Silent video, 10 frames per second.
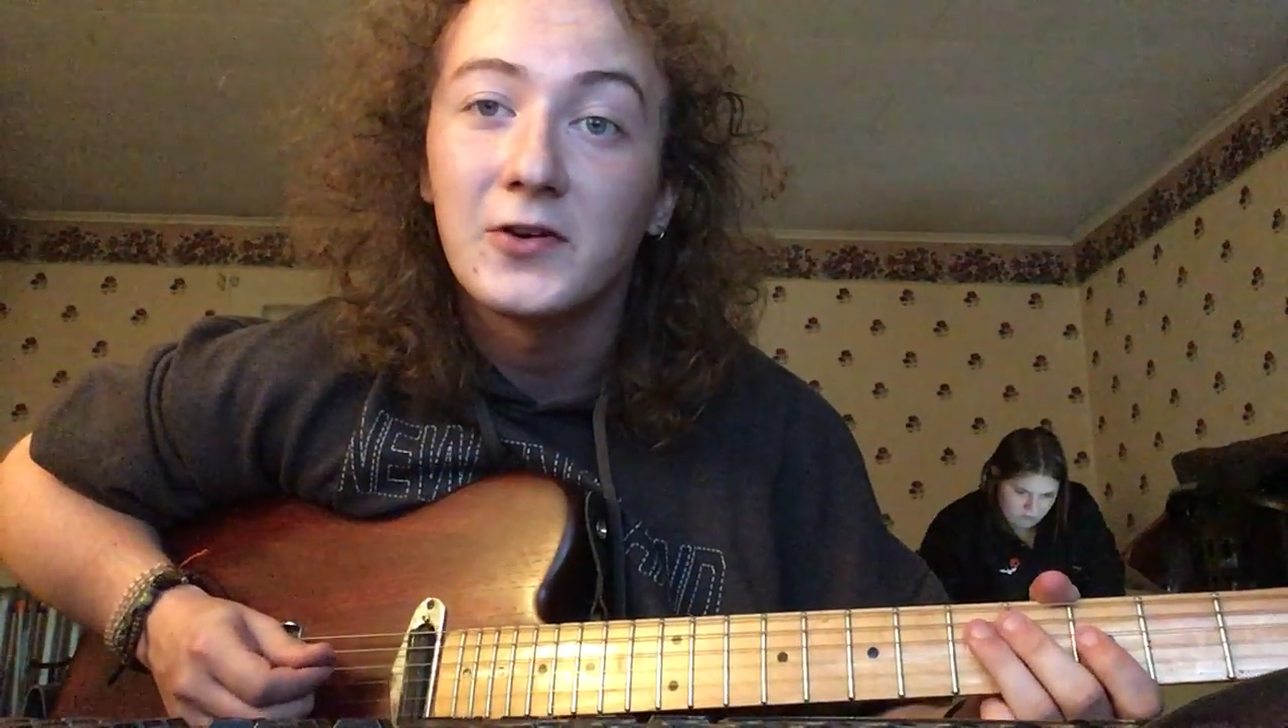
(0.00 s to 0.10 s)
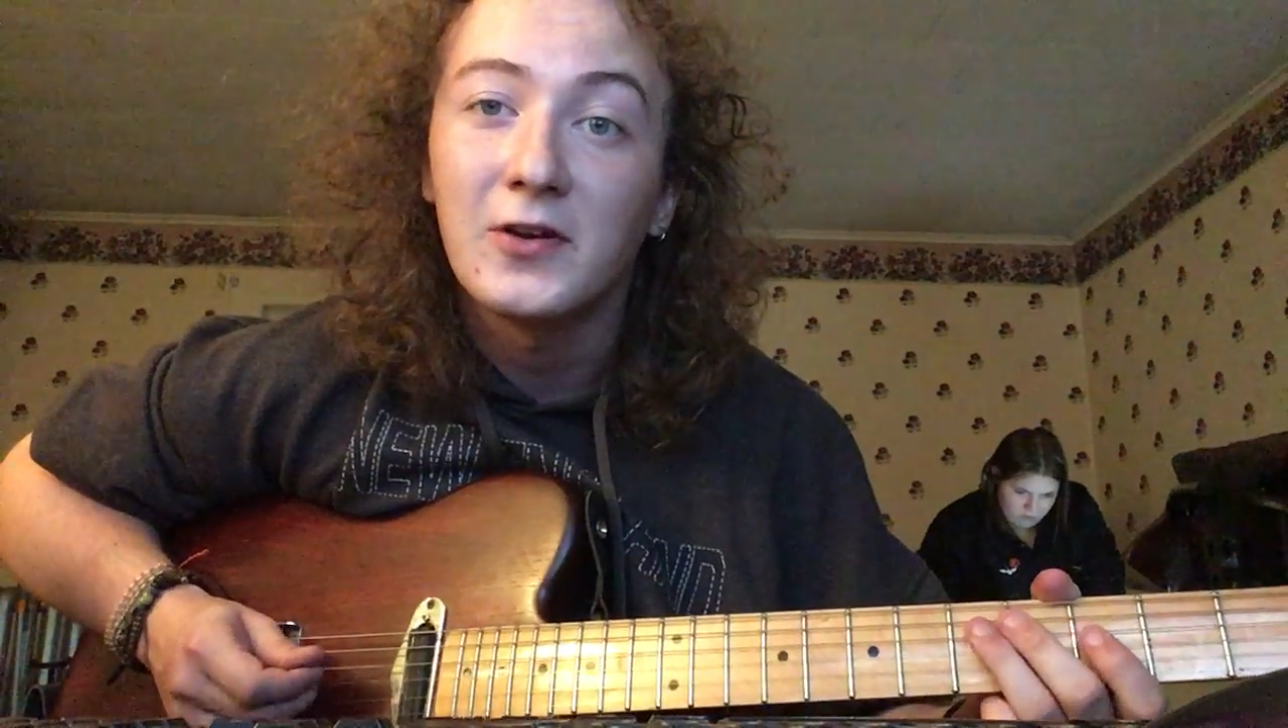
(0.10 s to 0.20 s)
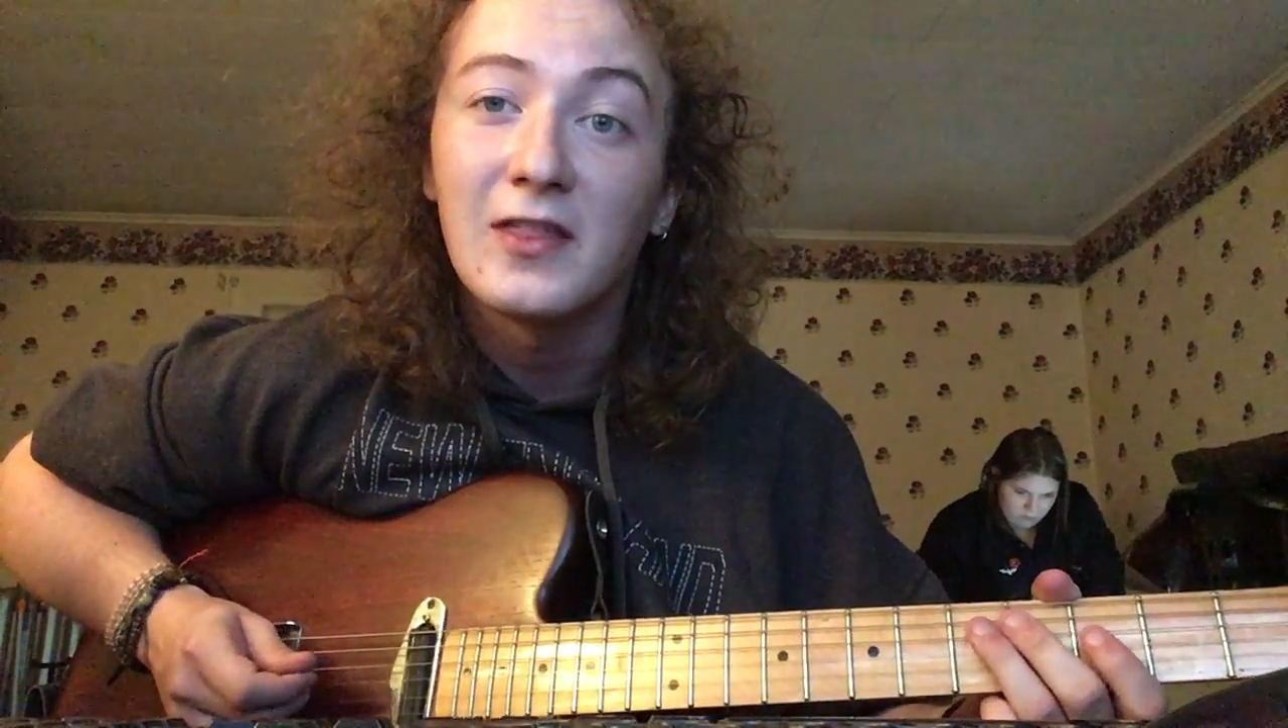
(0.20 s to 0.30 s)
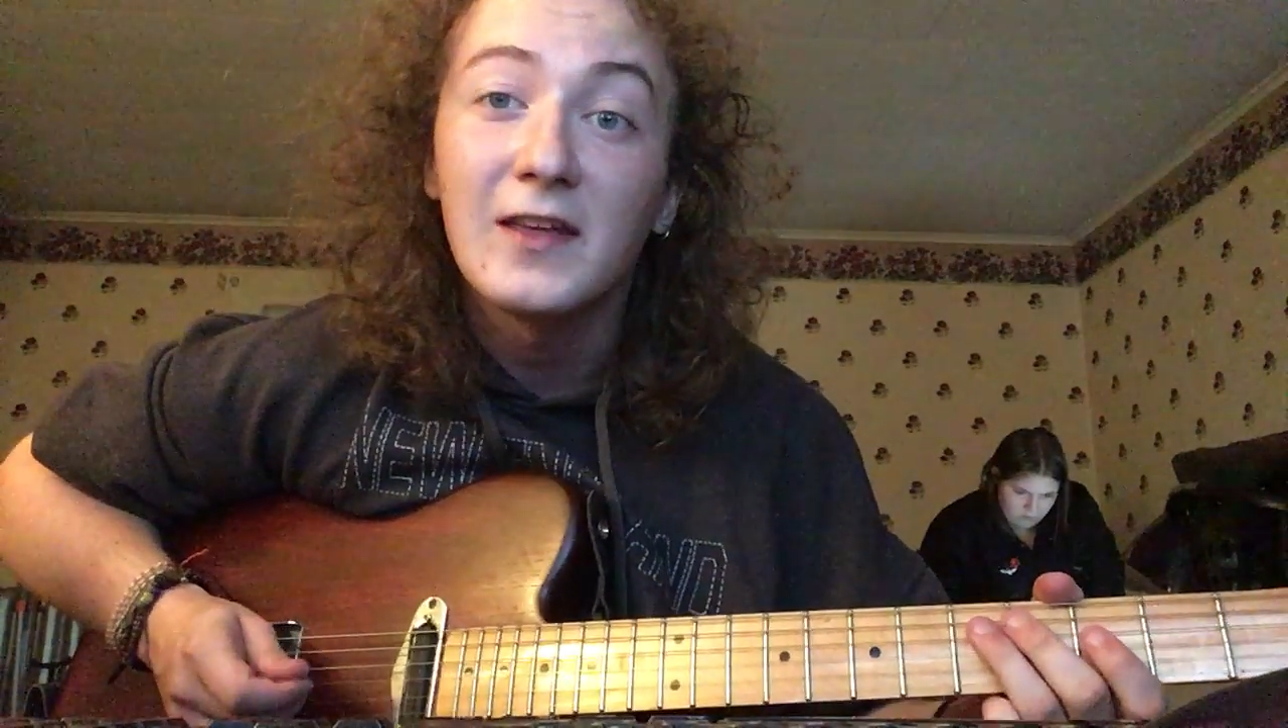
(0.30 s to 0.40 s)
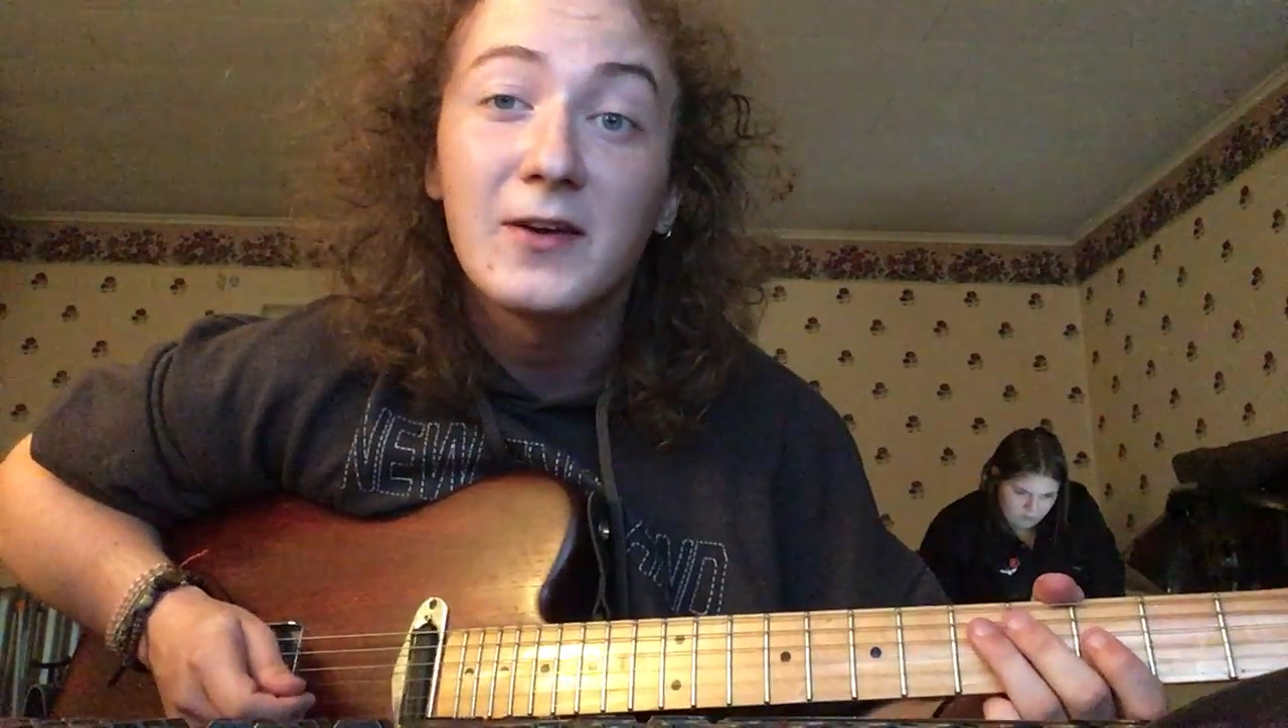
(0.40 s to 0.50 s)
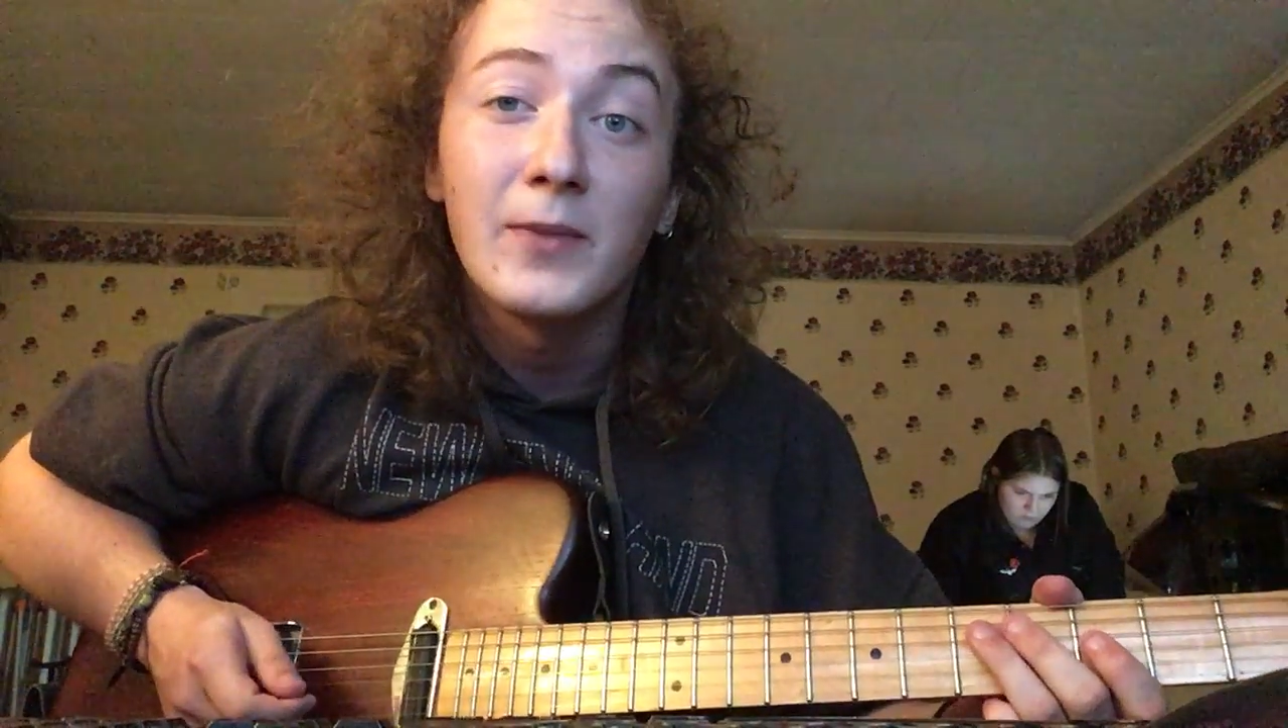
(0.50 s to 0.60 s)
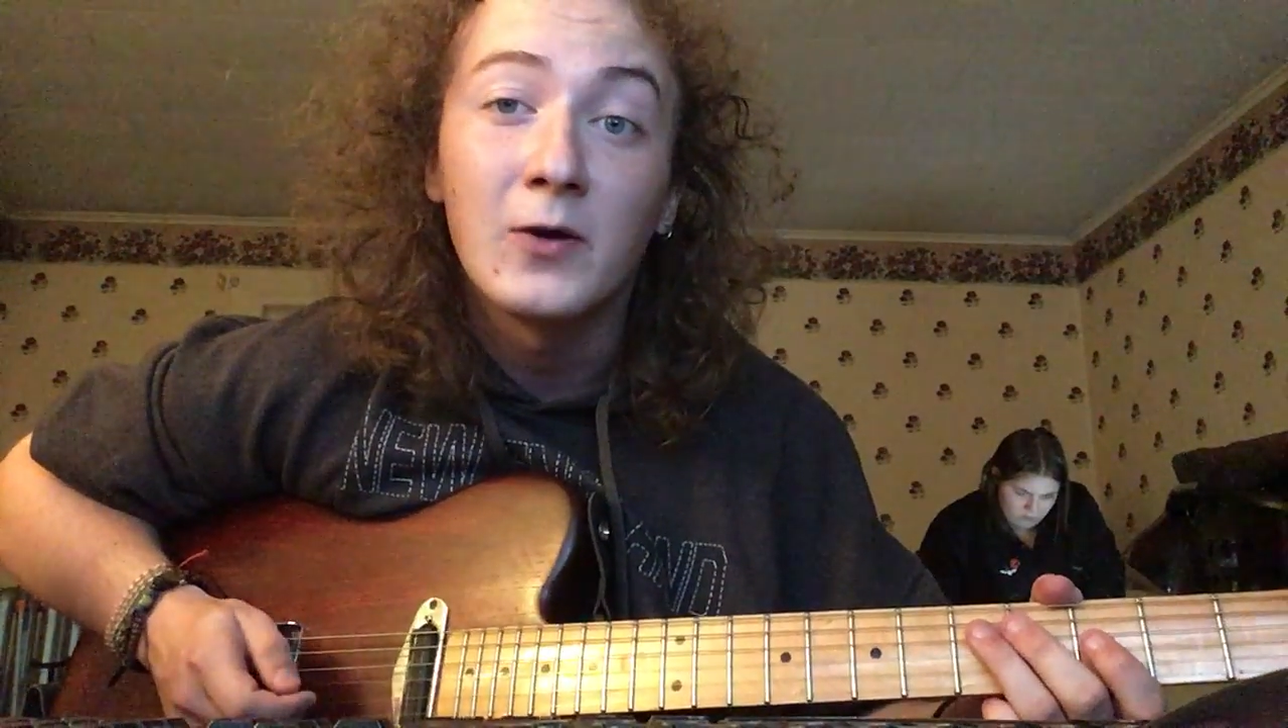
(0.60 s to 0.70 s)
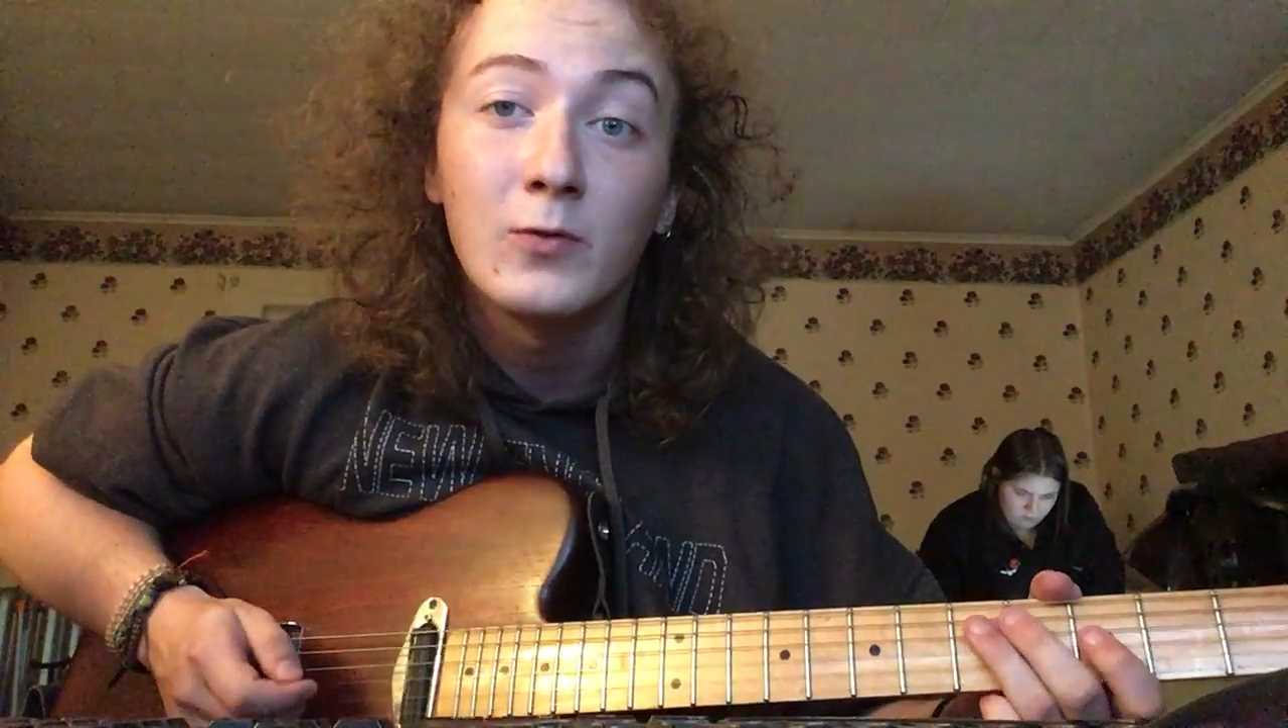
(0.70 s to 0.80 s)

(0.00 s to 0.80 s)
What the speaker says: really think about